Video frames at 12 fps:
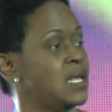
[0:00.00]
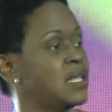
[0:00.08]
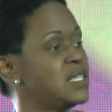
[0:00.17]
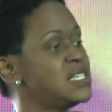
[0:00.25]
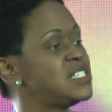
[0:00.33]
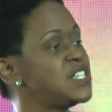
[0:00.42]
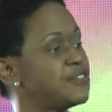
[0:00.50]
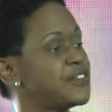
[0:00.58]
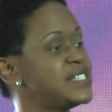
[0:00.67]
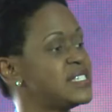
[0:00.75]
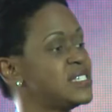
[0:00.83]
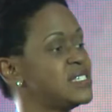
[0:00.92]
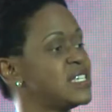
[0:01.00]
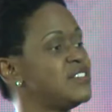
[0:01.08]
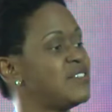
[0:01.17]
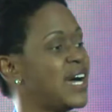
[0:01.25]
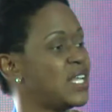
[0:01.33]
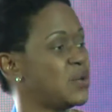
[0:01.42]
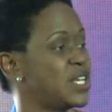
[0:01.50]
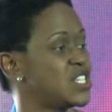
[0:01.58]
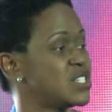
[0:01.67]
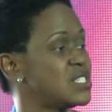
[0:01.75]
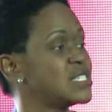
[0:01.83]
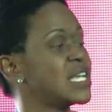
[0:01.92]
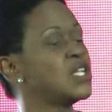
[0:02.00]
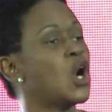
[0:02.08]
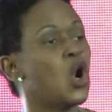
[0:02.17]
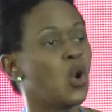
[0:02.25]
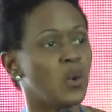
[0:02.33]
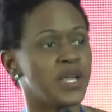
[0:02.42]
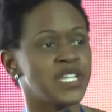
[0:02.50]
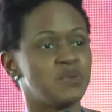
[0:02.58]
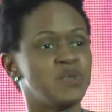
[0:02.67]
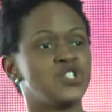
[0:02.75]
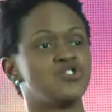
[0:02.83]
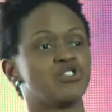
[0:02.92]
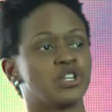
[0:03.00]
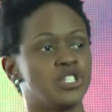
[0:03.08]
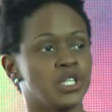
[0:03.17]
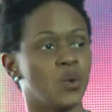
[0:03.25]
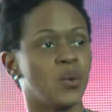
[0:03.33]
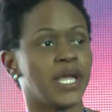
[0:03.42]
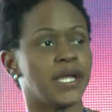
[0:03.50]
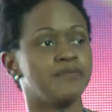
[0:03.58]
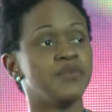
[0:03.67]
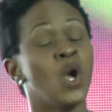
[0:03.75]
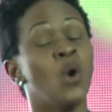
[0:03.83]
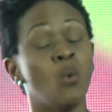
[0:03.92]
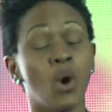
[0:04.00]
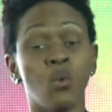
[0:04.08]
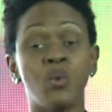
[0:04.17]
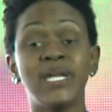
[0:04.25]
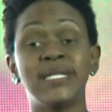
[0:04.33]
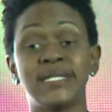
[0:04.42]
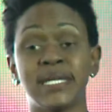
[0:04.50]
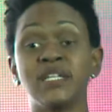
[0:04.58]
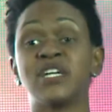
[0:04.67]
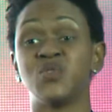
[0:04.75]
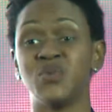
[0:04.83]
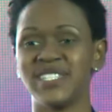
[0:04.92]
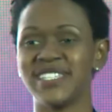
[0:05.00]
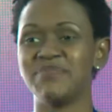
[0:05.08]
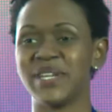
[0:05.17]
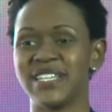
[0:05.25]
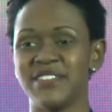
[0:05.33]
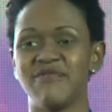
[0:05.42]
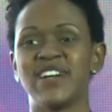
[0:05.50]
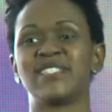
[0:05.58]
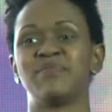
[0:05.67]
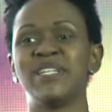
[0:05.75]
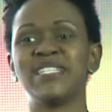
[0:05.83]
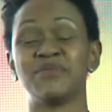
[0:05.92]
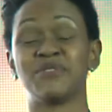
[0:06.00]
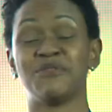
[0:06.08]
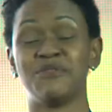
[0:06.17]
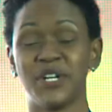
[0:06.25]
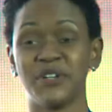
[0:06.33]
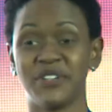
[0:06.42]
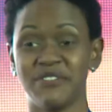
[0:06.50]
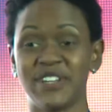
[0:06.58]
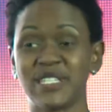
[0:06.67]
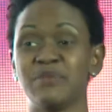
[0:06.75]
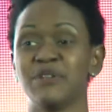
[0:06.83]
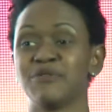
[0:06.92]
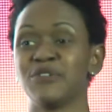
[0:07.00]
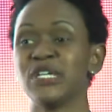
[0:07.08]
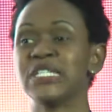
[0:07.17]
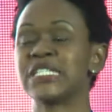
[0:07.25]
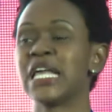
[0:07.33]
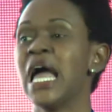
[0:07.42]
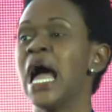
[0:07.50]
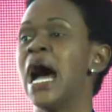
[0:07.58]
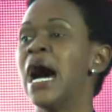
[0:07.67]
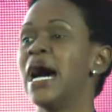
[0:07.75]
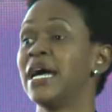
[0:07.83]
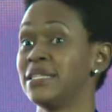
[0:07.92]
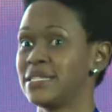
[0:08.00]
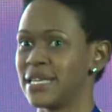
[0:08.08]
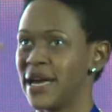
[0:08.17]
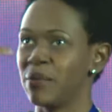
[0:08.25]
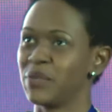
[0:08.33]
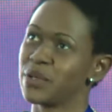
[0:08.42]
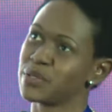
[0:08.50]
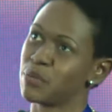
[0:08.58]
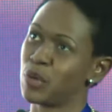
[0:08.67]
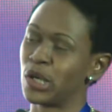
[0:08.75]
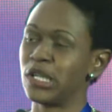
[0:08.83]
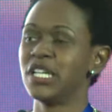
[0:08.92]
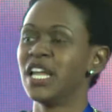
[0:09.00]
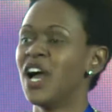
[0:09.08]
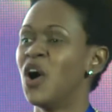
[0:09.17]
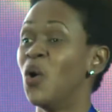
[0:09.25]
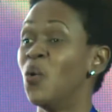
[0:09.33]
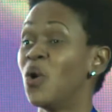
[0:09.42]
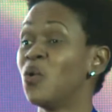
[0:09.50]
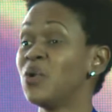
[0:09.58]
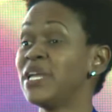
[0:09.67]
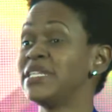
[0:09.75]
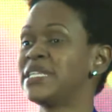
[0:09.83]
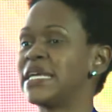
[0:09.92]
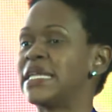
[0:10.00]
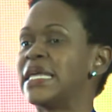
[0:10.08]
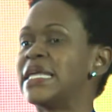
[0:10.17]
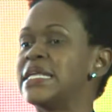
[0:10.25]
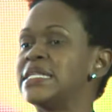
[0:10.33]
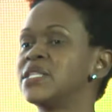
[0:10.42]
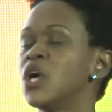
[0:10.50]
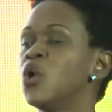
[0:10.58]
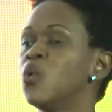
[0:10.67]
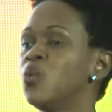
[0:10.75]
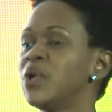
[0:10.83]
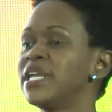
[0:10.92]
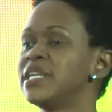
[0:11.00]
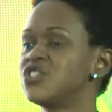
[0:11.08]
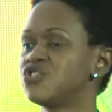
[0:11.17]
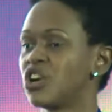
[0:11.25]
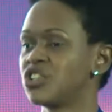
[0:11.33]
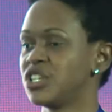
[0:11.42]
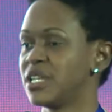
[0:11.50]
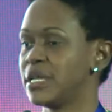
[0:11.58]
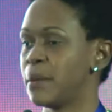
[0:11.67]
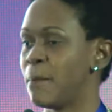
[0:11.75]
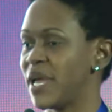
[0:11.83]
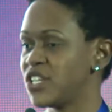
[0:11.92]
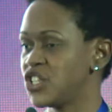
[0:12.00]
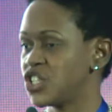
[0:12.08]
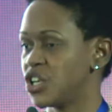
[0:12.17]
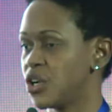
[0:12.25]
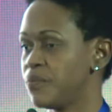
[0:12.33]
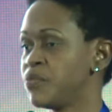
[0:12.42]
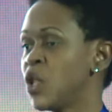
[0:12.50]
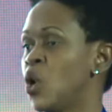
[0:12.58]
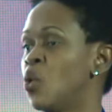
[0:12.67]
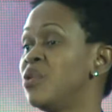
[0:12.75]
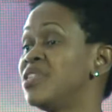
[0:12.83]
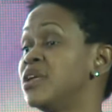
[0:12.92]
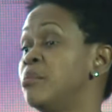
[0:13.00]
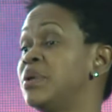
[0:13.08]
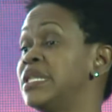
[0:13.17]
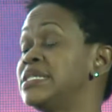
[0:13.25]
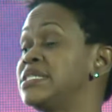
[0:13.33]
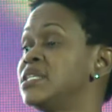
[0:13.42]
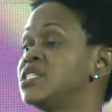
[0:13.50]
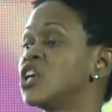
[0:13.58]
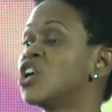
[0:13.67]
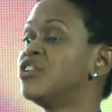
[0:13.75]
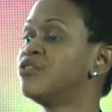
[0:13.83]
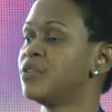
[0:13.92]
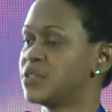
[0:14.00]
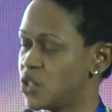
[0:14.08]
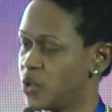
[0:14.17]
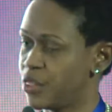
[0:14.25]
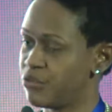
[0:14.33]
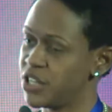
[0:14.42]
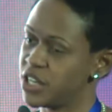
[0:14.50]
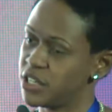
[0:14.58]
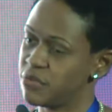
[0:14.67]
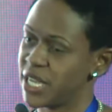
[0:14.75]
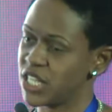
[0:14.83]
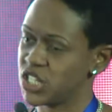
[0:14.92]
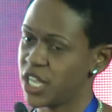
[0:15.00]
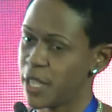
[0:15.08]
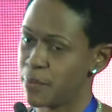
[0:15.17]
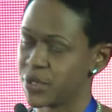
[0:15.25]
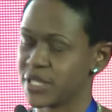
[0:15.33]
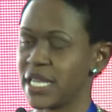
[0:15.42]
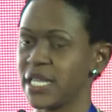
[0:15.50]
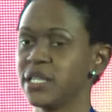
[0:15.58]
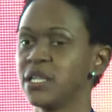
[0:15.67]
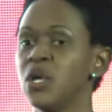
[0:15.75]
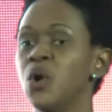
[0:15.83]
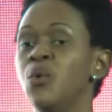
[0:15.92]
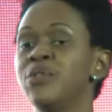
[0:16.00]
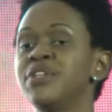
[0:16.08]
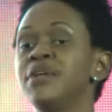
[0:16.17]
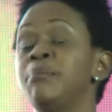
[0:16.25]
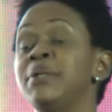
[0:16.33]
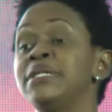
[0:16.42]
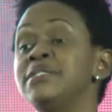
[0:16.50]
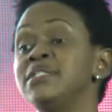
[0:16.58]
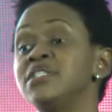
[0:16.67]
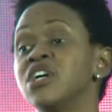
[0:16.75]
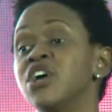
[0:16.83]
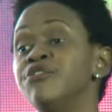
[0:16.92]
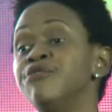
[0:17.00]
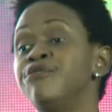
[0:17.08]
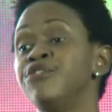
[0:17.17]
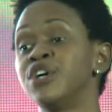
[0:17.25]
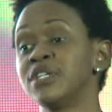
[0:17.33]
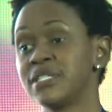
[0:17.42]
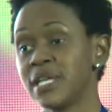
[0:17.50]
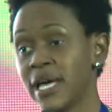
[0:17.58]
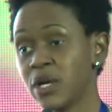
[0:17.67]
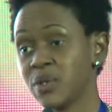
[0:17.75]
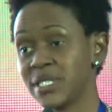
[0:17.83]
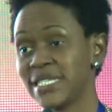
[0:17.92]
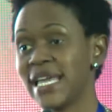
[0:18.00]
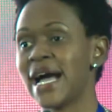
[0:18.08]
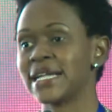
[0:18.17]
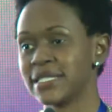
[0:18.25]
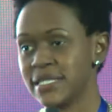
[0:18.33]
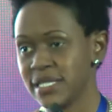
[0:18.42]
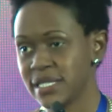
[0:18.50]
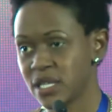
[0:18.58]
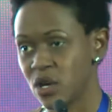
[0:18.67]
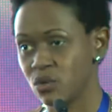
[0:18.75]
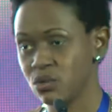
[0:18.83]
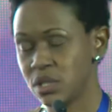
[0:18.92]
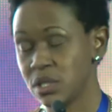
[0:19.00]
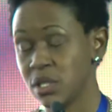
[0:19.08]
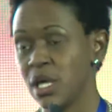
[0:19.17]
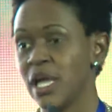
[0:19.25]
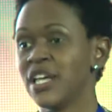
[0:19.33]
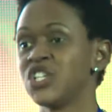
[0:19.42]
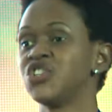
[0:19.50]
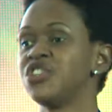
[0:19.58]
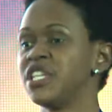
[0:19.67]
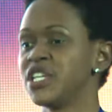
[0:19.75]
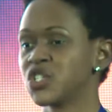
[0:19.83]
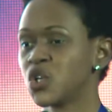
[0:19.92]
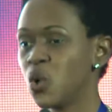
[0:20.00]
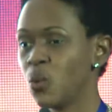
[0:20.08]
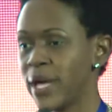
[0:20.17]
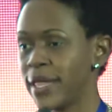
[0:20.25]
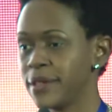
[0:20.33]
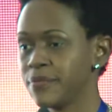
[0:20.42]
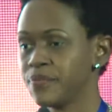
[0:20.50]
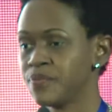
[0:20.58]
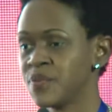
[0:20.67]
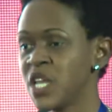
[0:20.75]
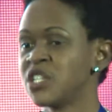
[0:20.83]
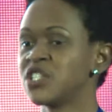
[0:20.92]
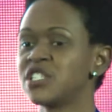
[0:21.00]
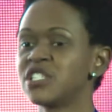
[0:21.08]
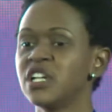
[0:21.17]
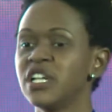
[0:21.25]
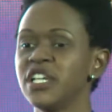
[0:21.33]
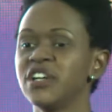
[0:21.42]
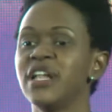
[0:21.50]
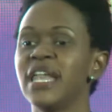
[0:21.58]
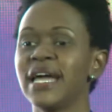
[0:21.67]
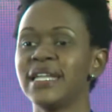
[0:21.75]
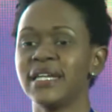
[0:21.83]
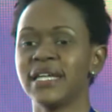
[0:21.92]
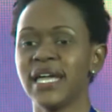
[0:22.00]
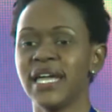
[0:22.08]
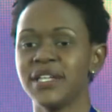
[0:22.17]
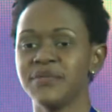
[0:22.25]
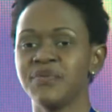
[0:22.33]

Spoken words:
These differences in valuations can always be structured away. What we did, because we did make the investment, it was a very good investment for us at the time when I was at Portland. What we did is we structured a debenture with an ability to, so a 3-year debenture, 8%, with an ability to convert to equity at a discount should things go well. So suddenly you're aligned again.